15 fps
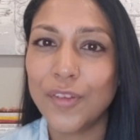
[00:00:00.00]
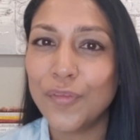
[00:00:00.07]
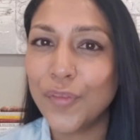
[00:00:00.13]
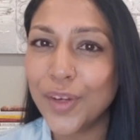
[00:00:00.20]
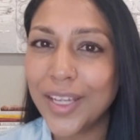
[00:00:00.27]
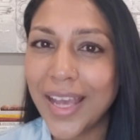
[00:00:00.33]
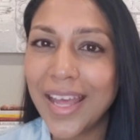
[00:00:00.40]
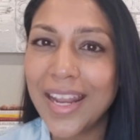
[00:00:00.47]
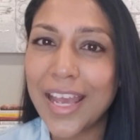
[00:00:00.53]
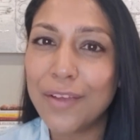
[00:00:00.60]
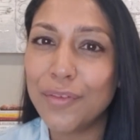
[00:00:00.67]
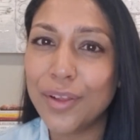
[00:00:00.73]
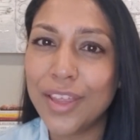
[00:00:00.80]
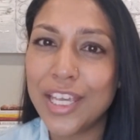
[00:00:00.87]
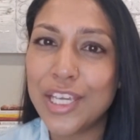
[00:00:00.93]
Forget
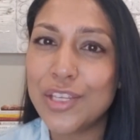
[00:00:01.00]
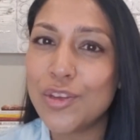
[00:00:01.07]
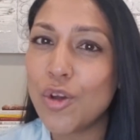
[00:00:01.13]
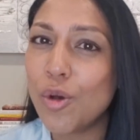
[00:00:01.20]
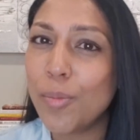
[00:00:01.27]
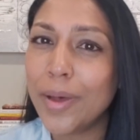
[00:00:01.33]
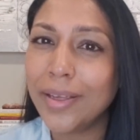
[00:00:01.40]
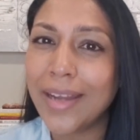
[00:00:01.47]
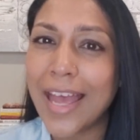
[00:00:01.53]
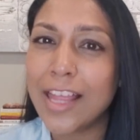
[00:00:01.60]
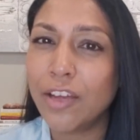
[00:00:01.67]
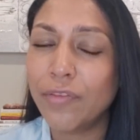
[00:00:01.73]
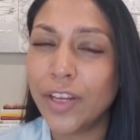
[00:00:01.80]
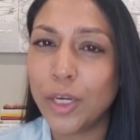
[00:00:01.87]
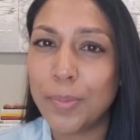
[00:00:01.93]
everything you know about
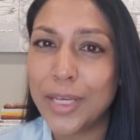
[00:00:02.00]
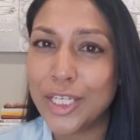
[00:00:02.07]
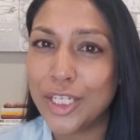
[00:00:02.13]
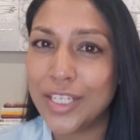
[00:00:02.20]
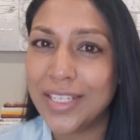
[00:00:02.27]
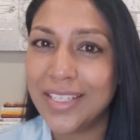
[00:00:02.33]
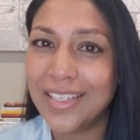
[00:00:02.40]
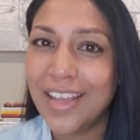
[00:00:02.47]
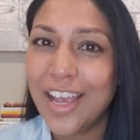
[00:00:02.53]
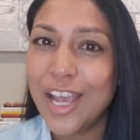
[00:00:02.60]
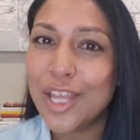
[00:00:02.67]
elevator pitches.